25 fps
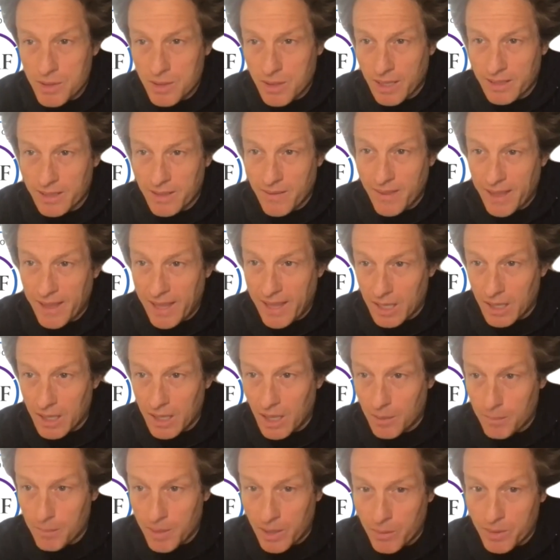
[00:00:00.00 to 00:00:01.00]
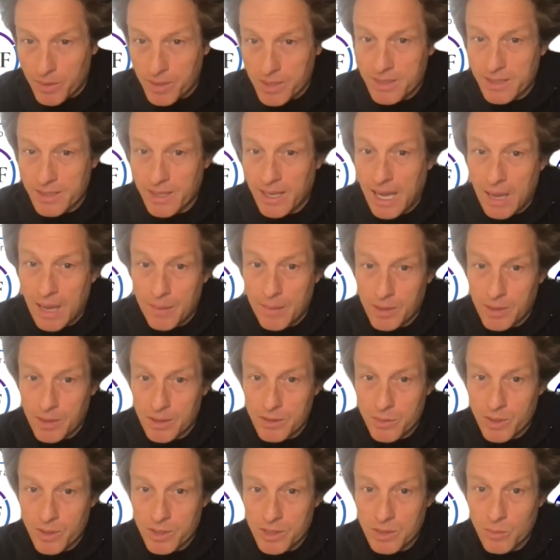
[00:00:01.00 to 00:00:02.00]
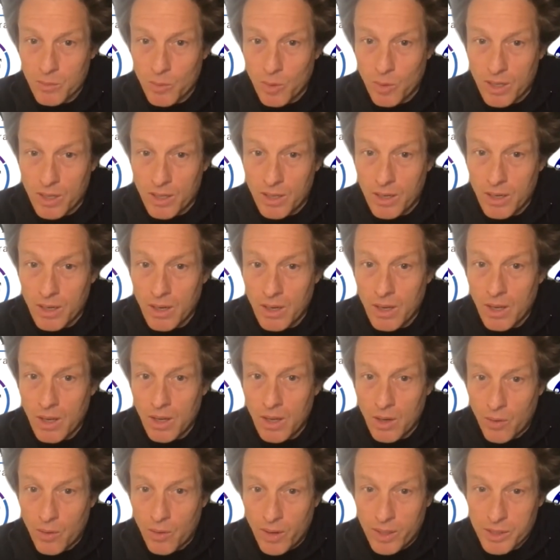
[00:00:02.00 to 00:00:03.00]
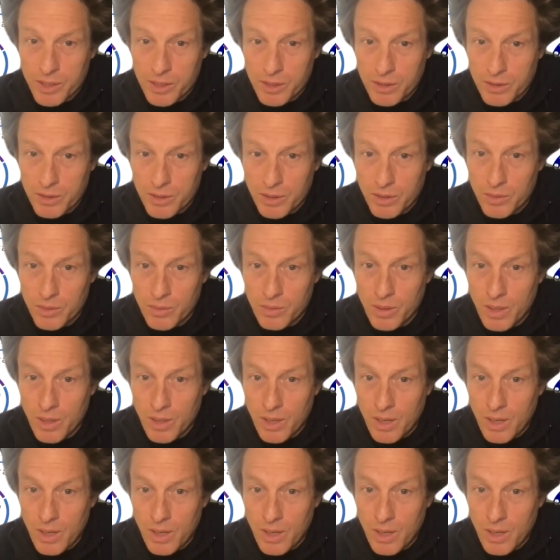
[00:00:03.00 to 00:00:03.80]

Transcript: Like, did they get along better with the SYNGAPians? Question one. Question two